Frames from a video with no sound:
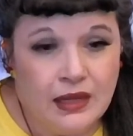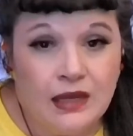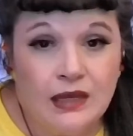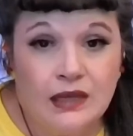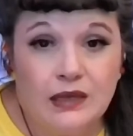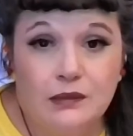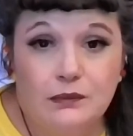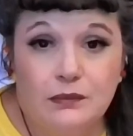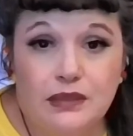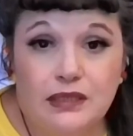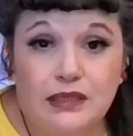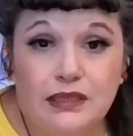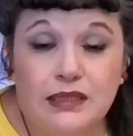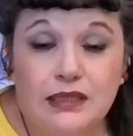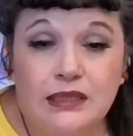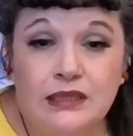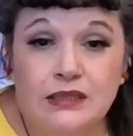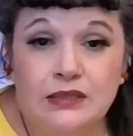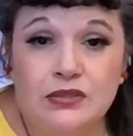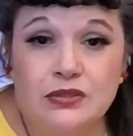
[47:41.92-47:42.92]
But he
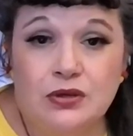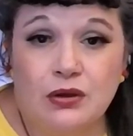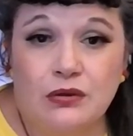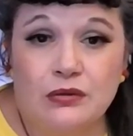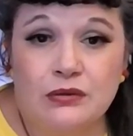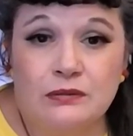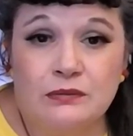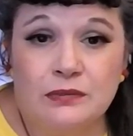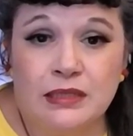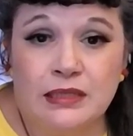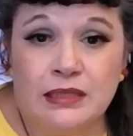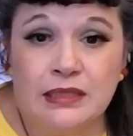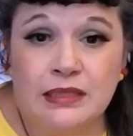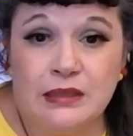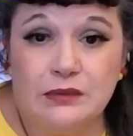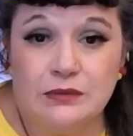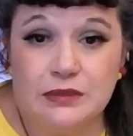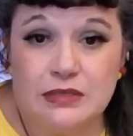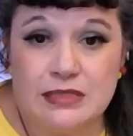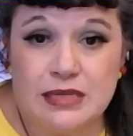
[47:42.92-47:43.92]
had told me he
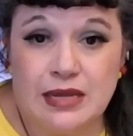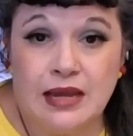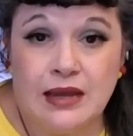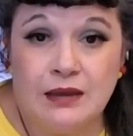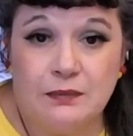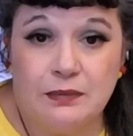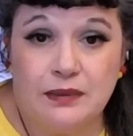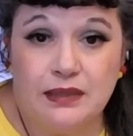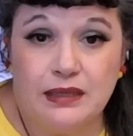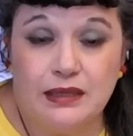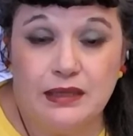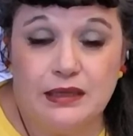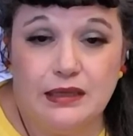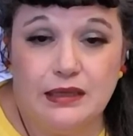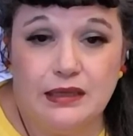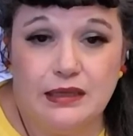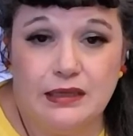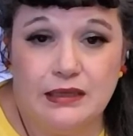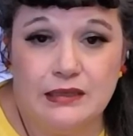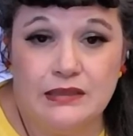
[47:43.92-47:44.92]
was happy
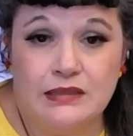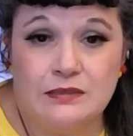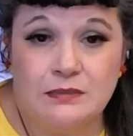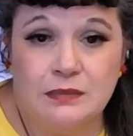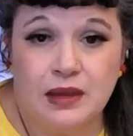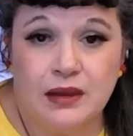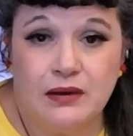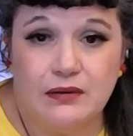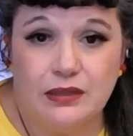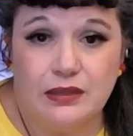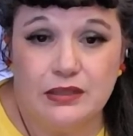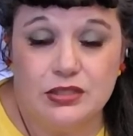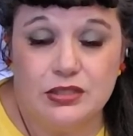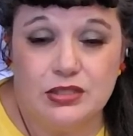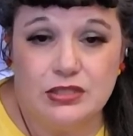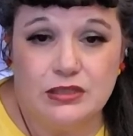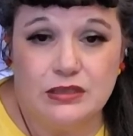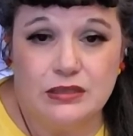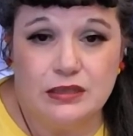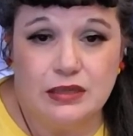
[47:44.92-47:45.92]
in his marriage,
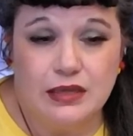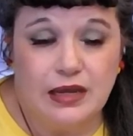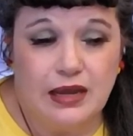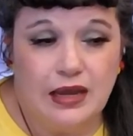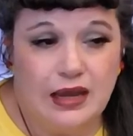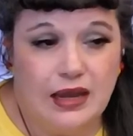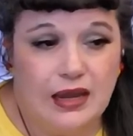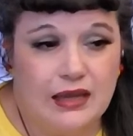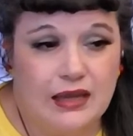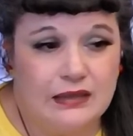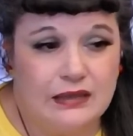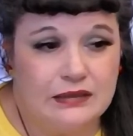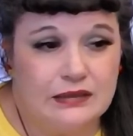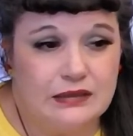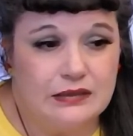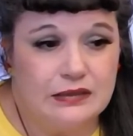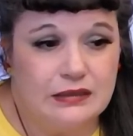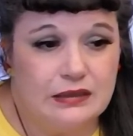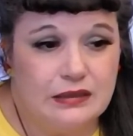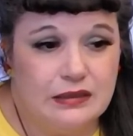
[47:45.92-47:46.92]
and
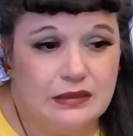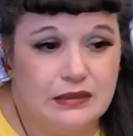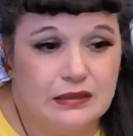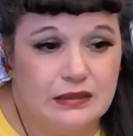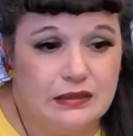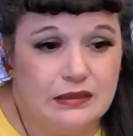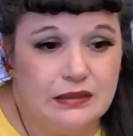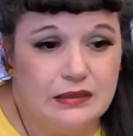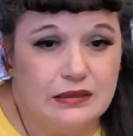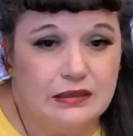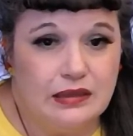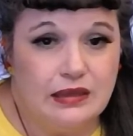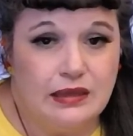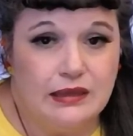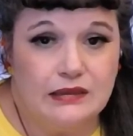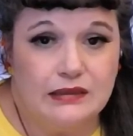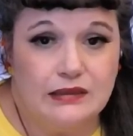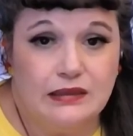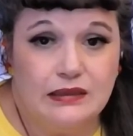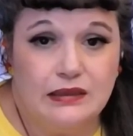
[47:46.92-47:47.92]
that
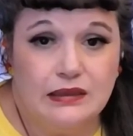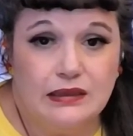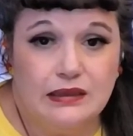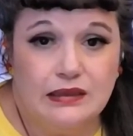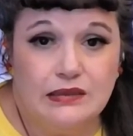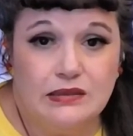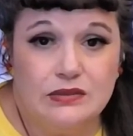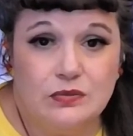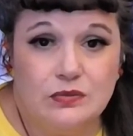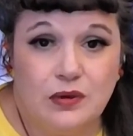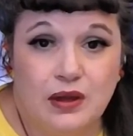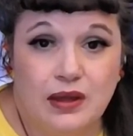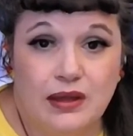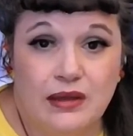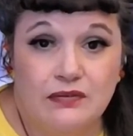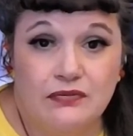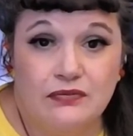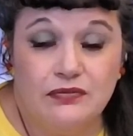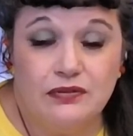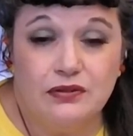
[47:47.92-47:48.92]
his
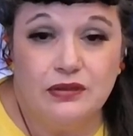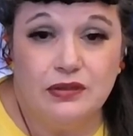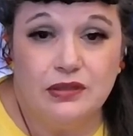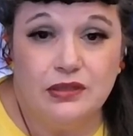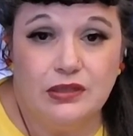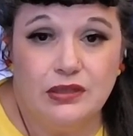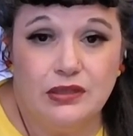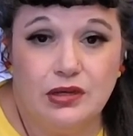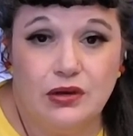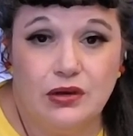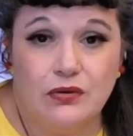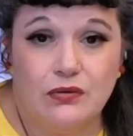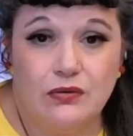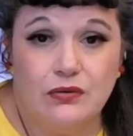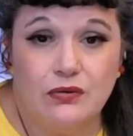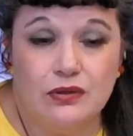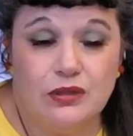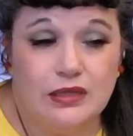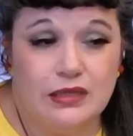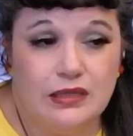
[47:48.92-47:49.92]
wife, he
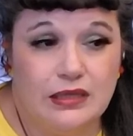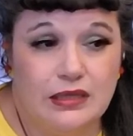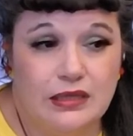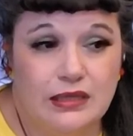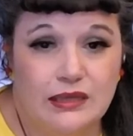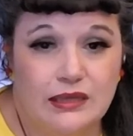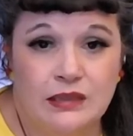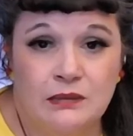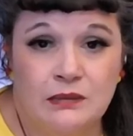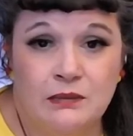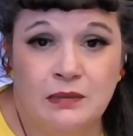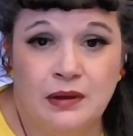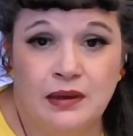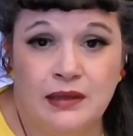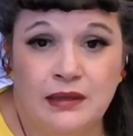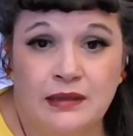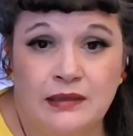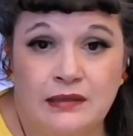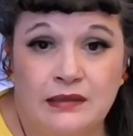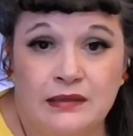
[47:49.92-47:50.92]
didn't
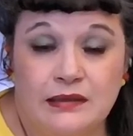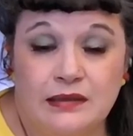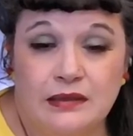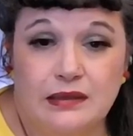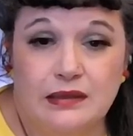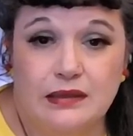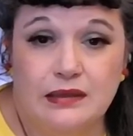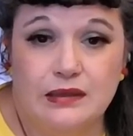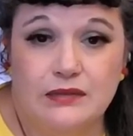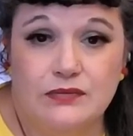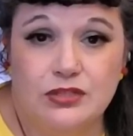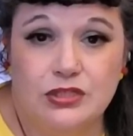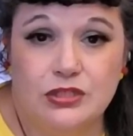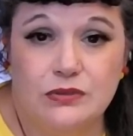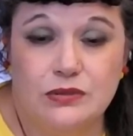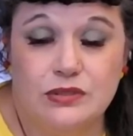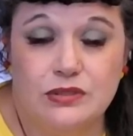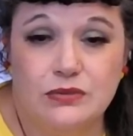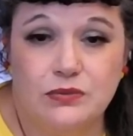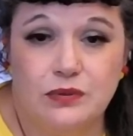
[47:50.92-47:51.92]
mind if she
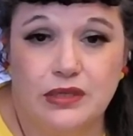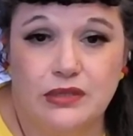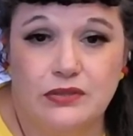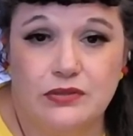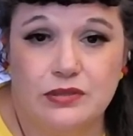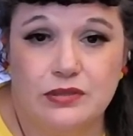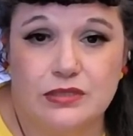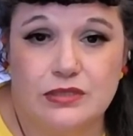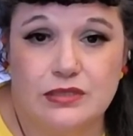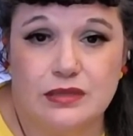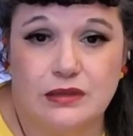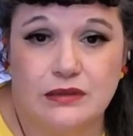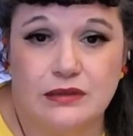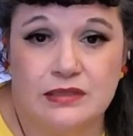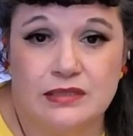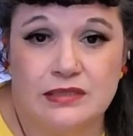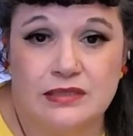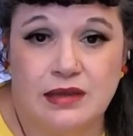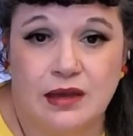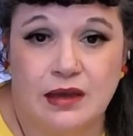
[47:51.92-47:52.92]
was a waitress on the
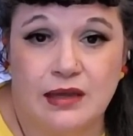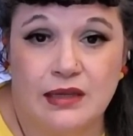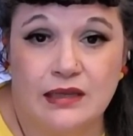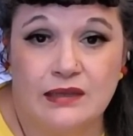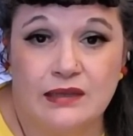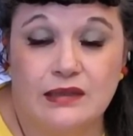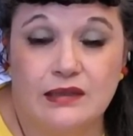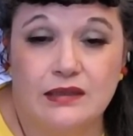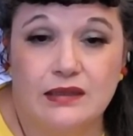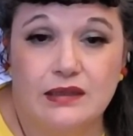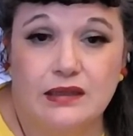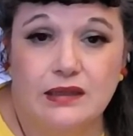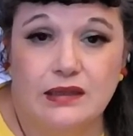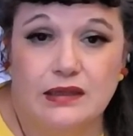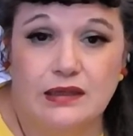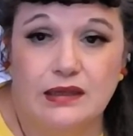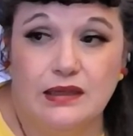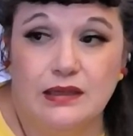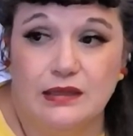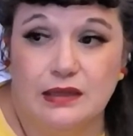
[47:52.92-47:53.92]
side.
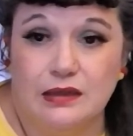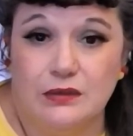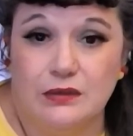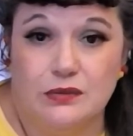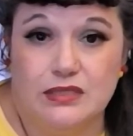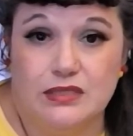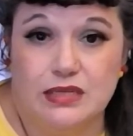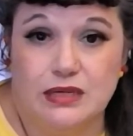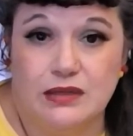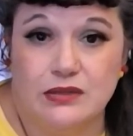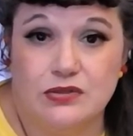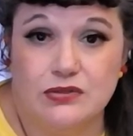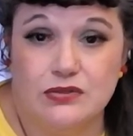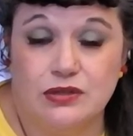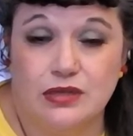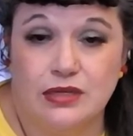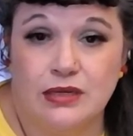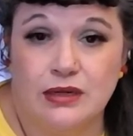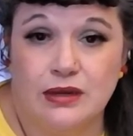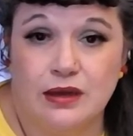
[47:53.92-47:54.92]
It was extra
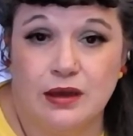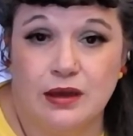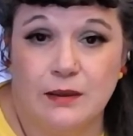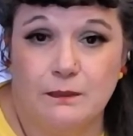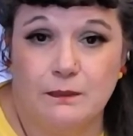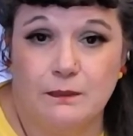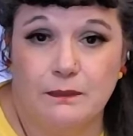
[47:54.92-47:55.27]
income.